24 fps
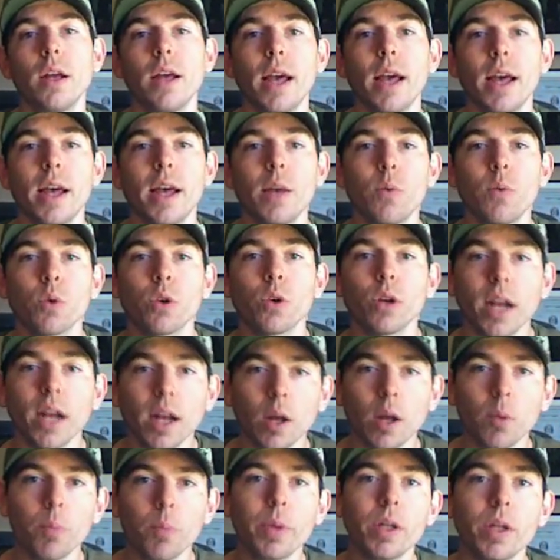And we're going to
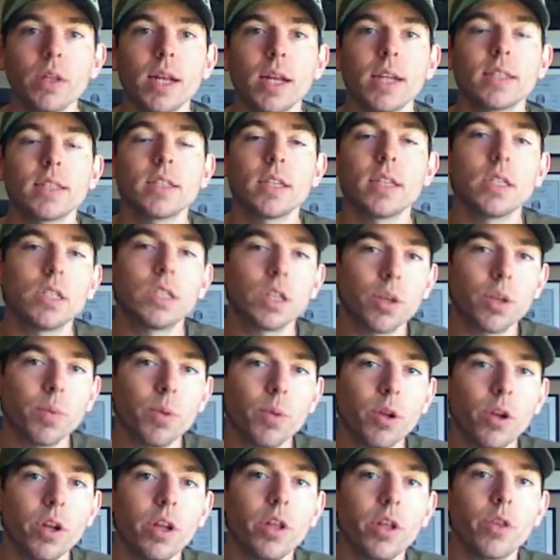help build that sense of
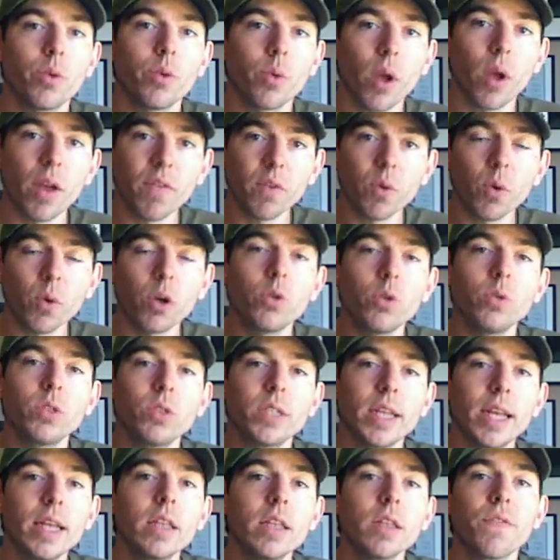community through everyone who's
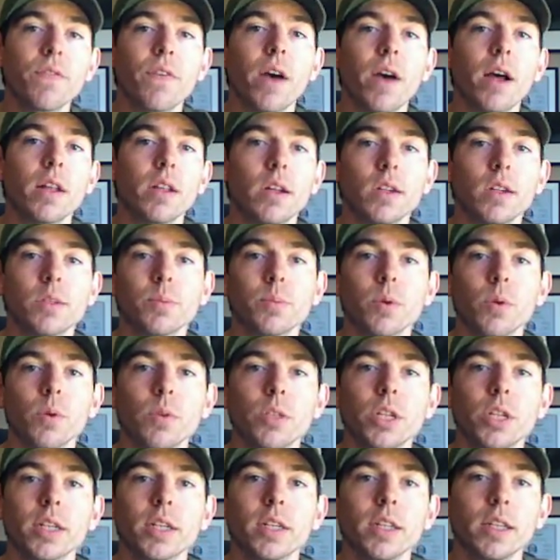in the Fat Loss
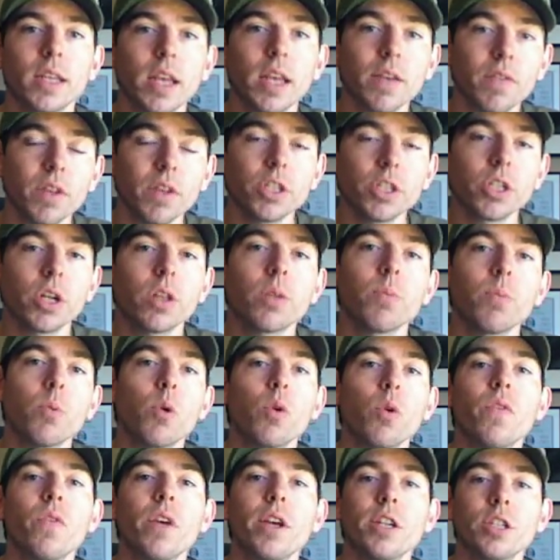Project and giving each other
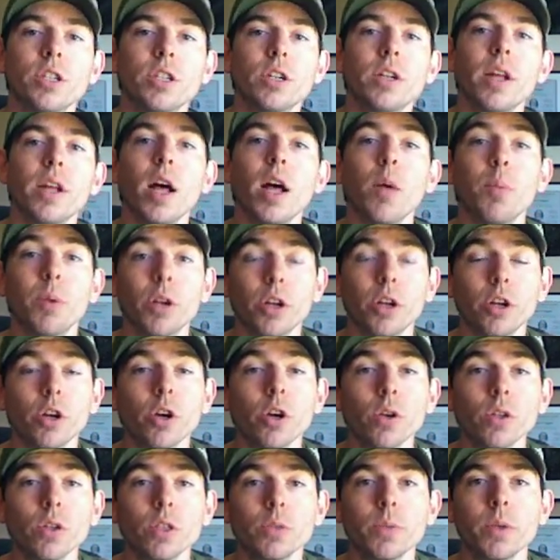motivation and help and
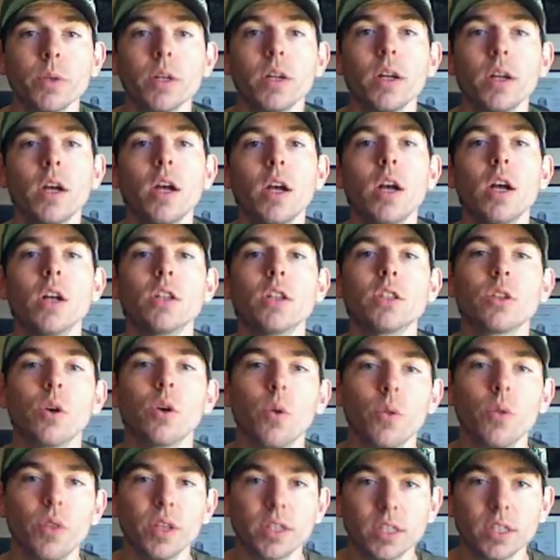encouragement.
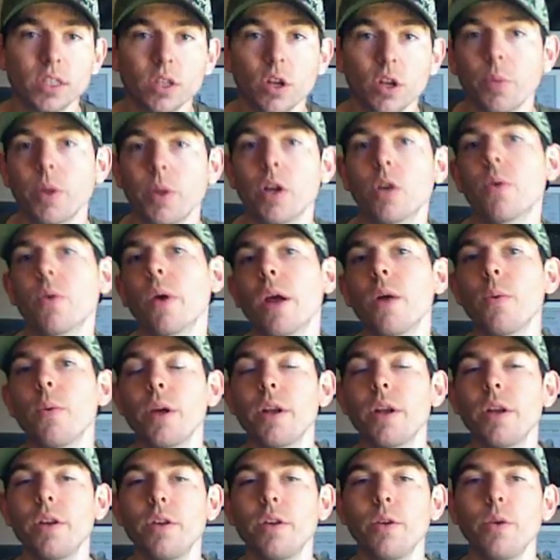So this is going to be a great way
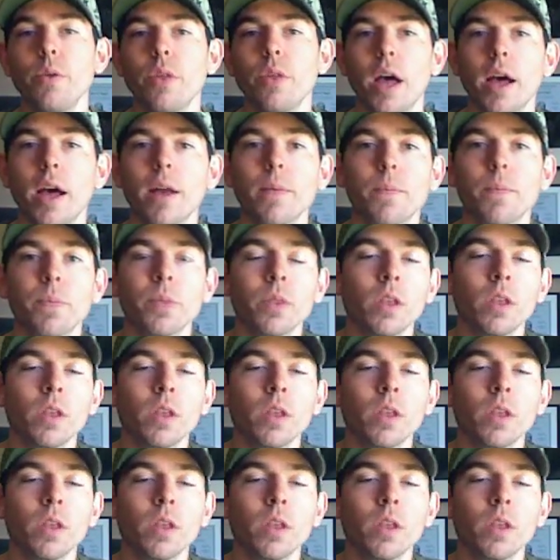to do that.